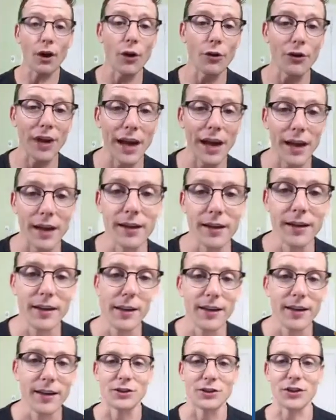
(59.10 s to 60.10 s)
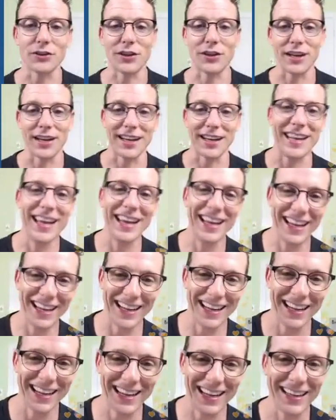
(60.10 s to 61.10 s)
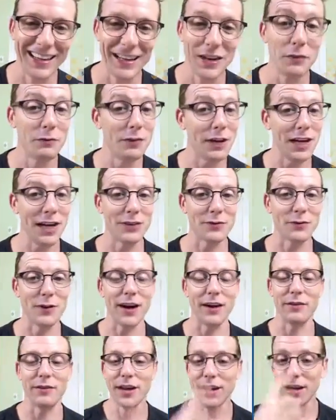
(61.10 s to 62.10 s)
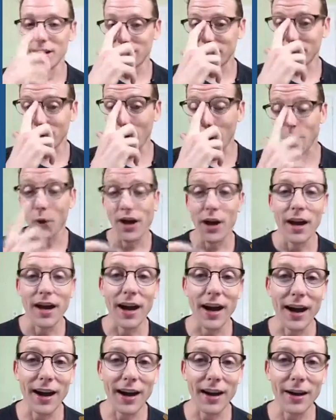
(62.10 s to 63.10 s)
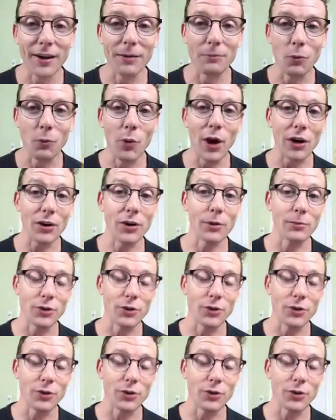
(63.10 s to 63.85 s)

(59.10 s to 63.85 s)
Okay. Just kidding, VH5. So, welcome